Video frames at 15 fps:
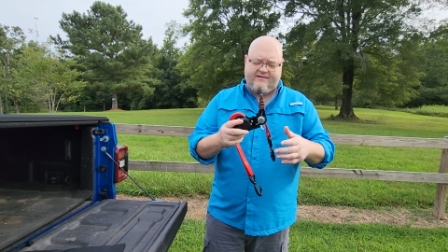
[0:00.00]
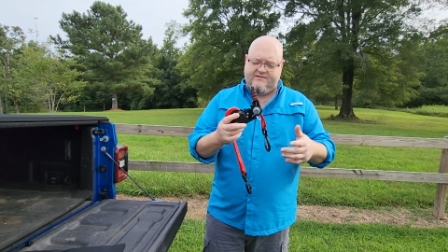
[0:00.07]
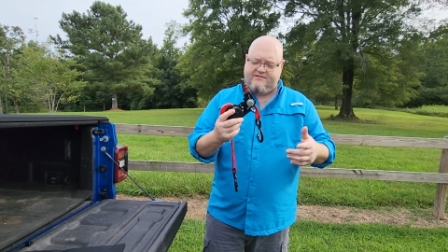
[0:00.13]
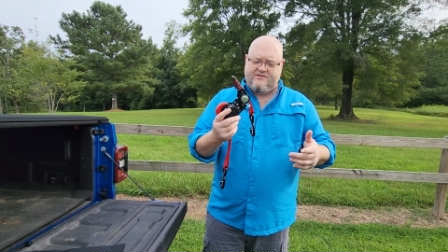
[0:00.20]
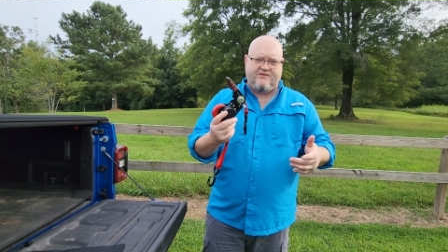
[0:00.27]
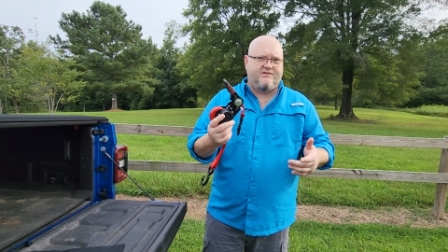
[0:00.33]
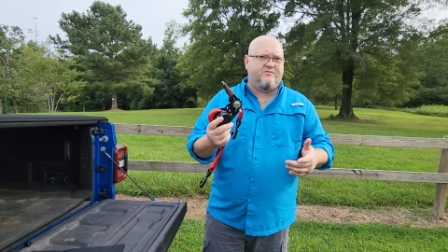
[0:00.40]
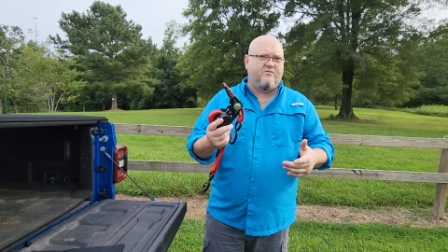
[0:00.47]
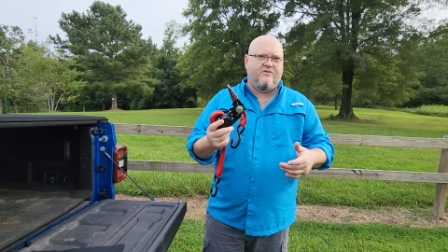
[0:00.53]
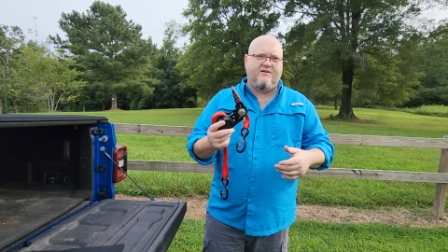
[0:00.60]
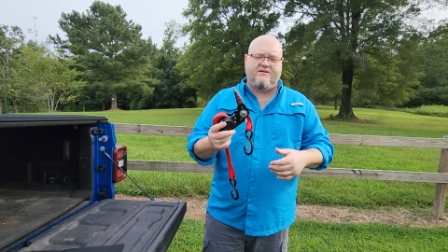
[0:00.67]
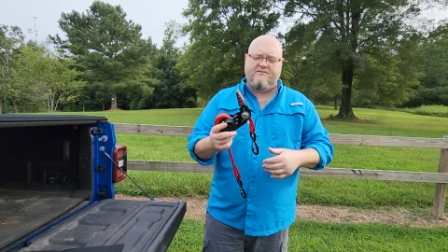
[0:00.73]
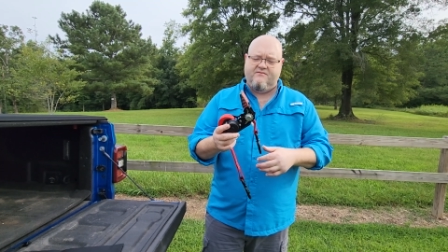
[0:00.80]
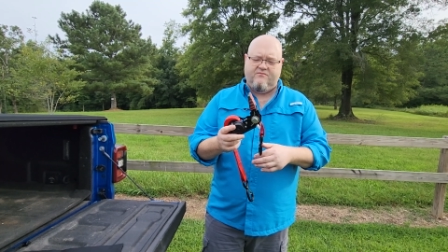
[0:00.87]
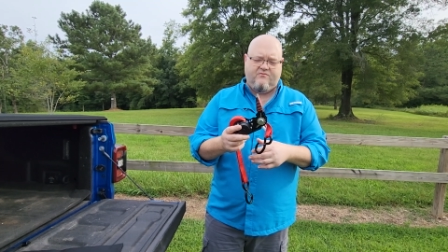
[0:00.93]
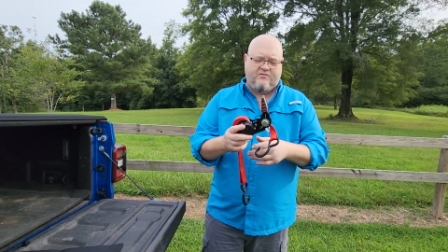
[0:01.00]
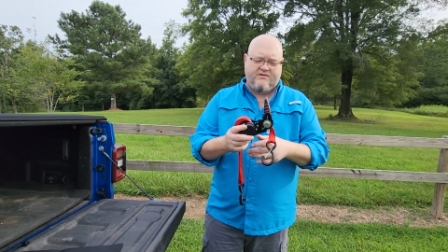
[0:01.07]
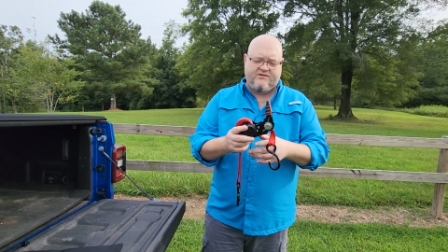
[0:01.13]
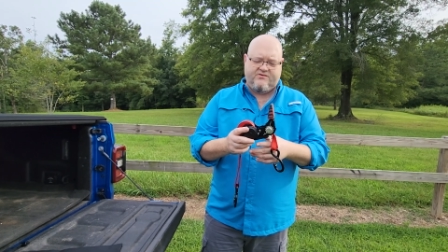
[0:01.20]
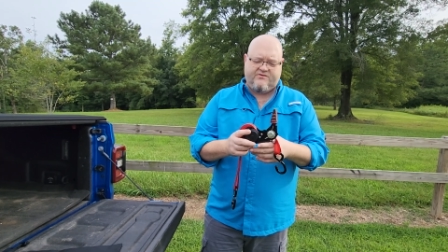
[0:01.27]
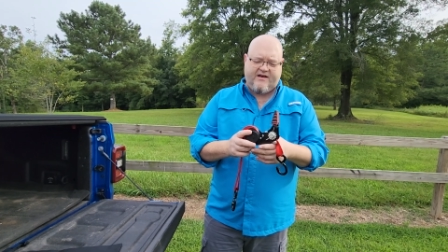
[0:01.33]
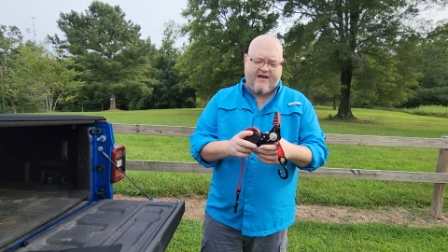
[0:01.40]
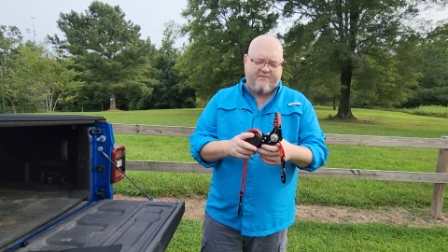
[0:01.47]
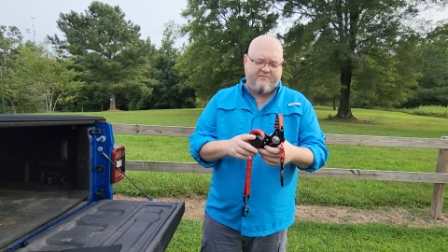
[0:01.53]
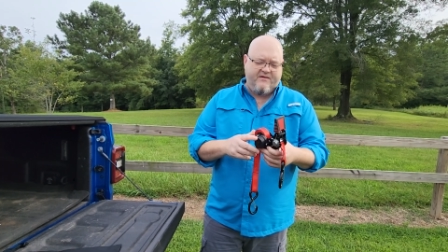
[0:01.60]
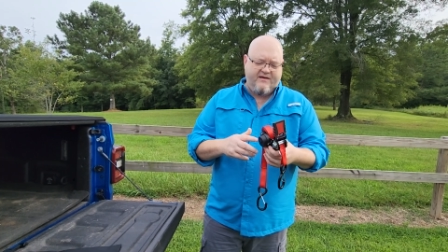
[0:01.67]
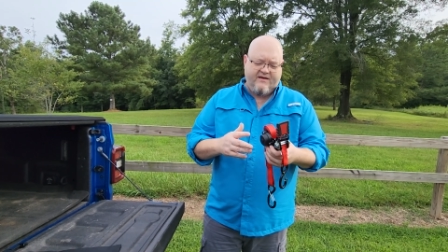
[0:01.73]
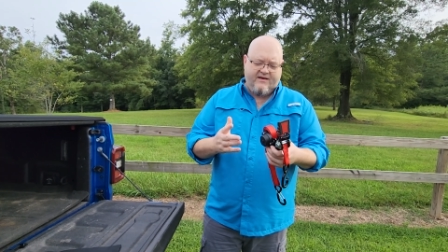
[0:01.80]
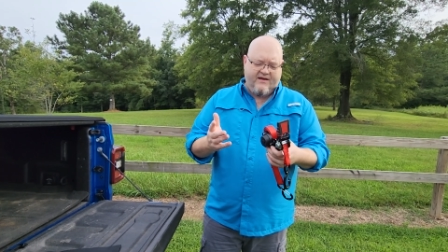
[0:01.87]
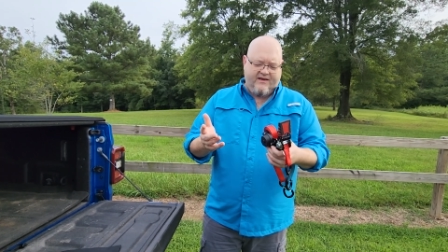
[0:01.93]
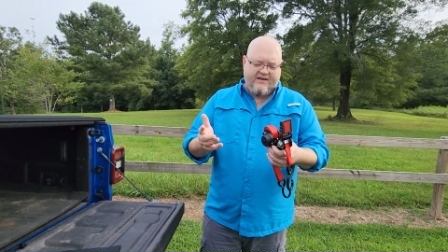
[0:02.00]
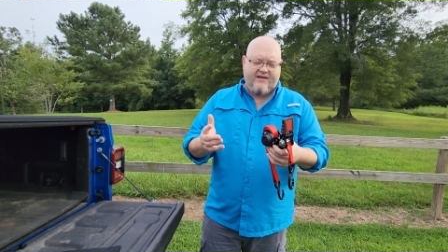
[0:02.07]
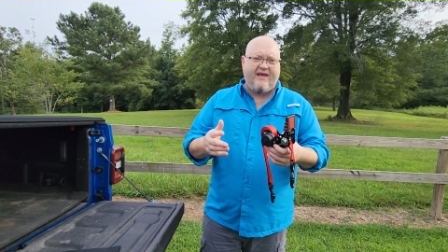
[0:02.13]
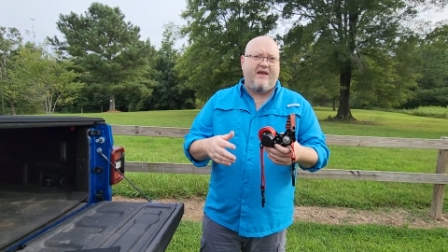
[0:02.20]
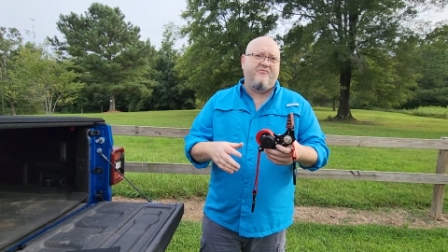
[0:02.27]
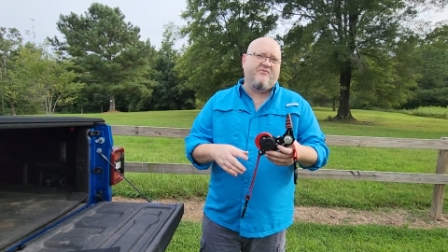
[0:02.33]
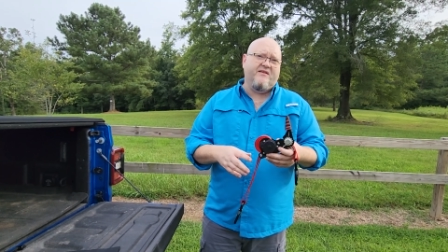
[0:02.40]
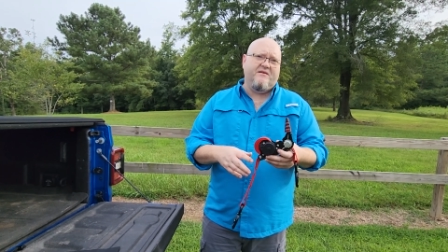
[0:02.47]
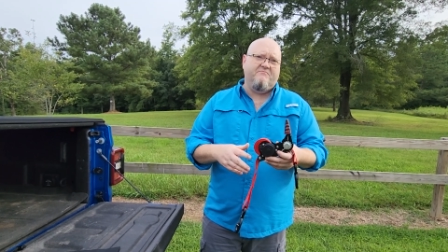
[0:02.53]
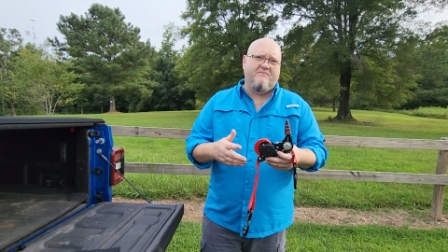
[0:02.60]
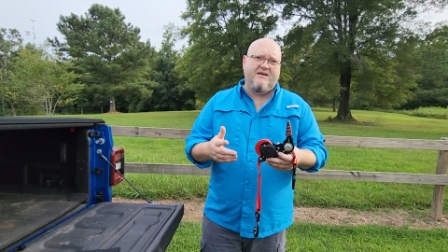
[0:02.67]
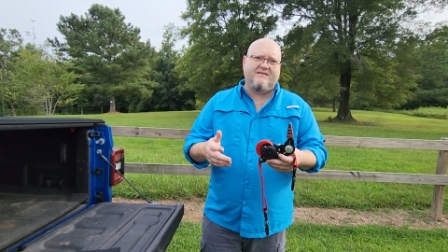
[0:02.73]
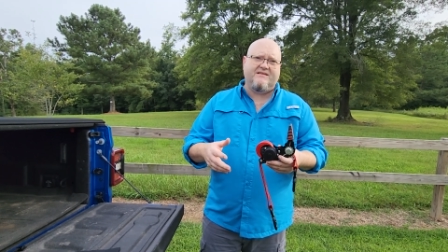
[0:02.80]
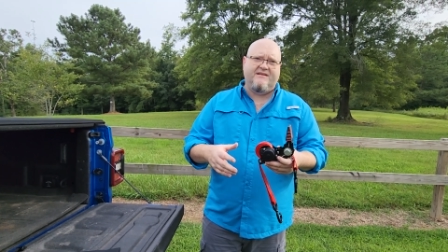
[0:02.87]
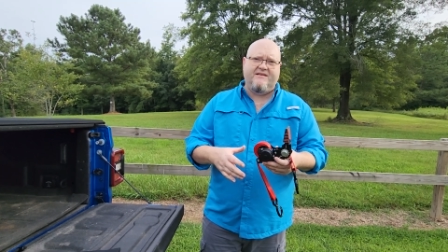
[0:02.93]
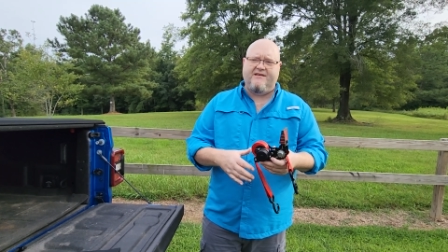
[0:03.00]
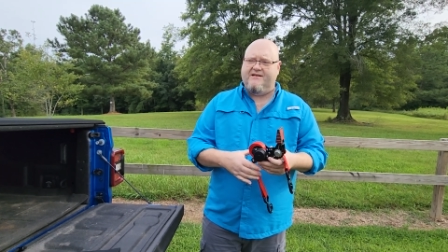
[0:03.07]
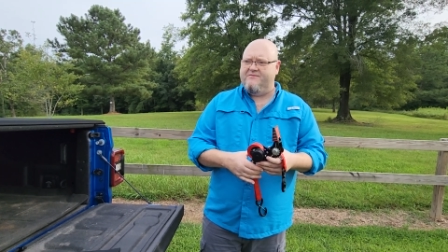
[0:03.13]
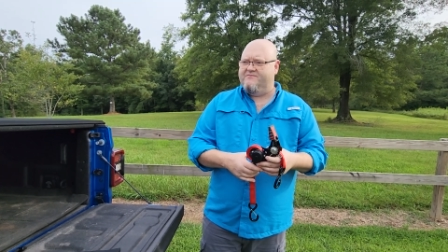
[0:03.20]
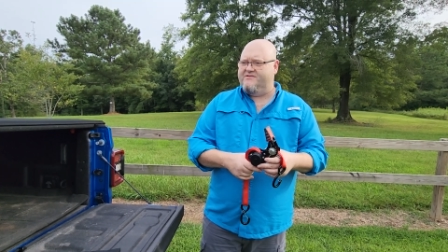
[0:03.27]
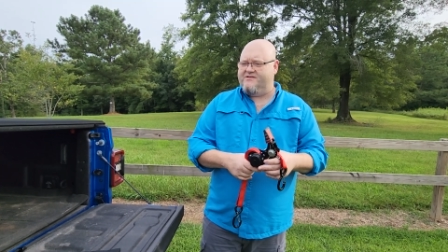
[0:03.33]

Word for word: This is just one, one strap and you can't really mess it up.